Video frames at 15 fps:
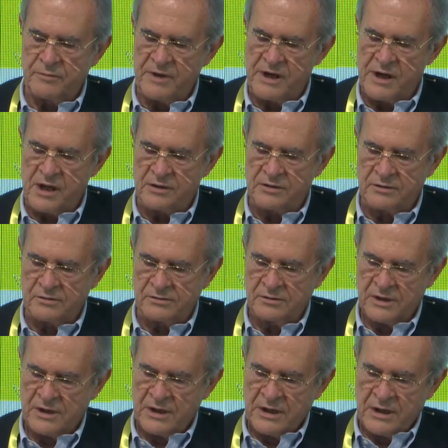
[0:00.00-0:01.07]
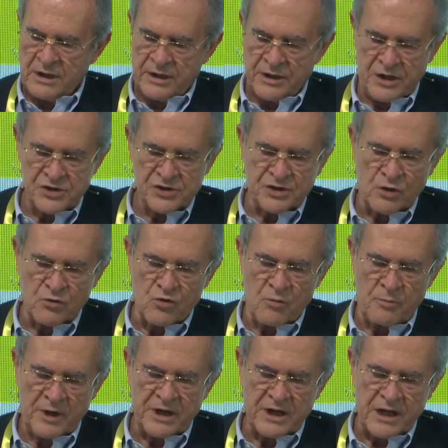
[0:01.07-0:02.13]
Now, today, we can
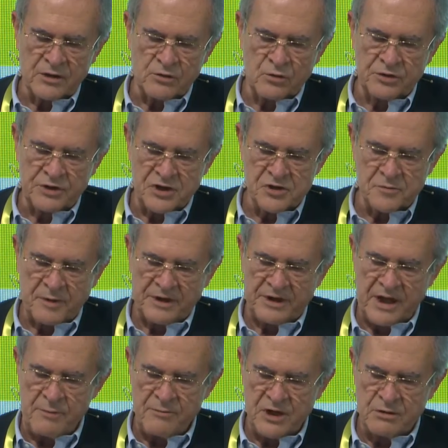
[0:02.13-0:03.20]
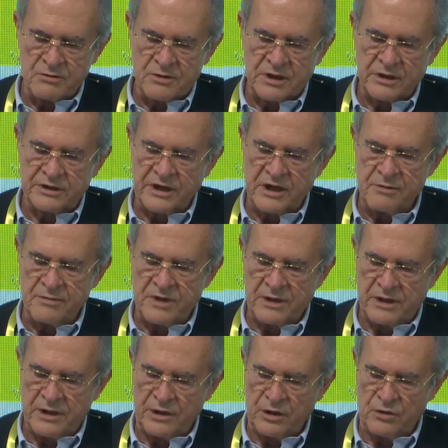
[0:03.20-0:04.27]
still hear that thunderous
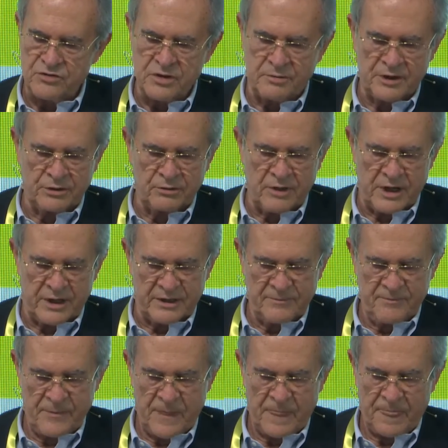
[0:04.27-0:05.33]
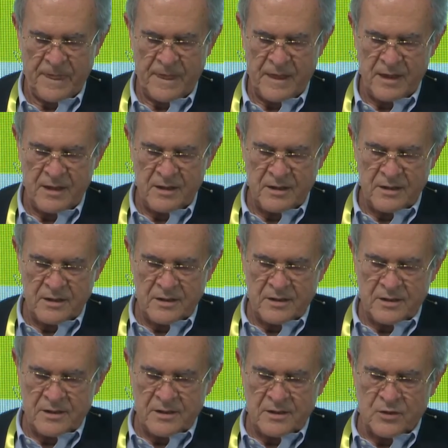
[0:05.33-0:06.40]
roar that came from
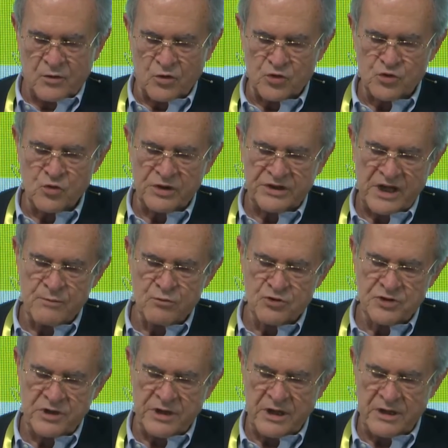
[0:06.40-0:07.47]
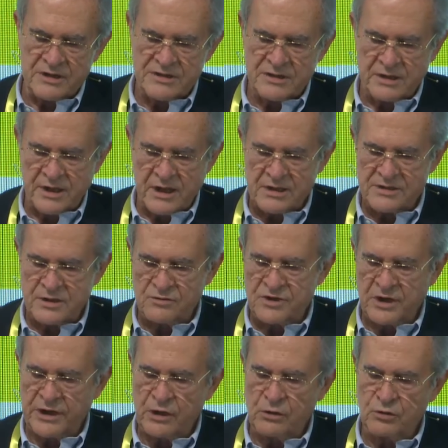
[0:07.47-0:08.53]
farmers and agriculture, even though
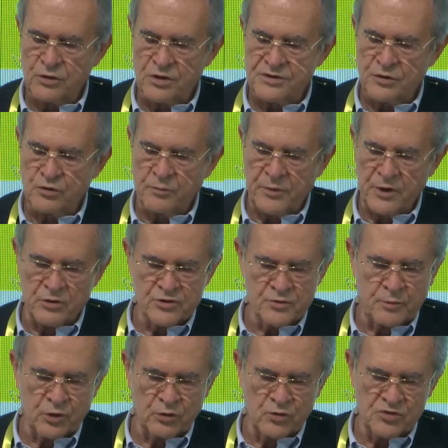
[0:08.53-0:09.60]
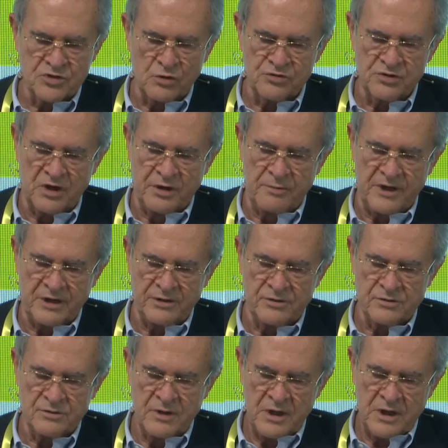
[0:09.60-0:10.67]
we now are living
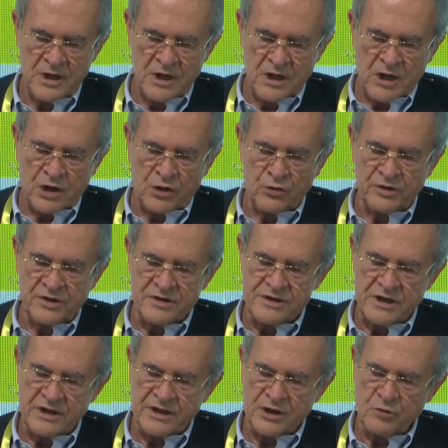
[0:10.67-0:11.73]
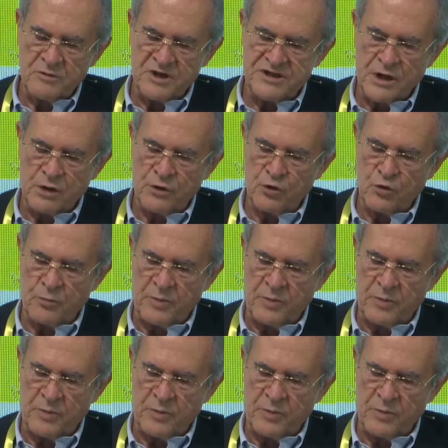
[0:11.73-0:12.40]
in the midst of a pandemic.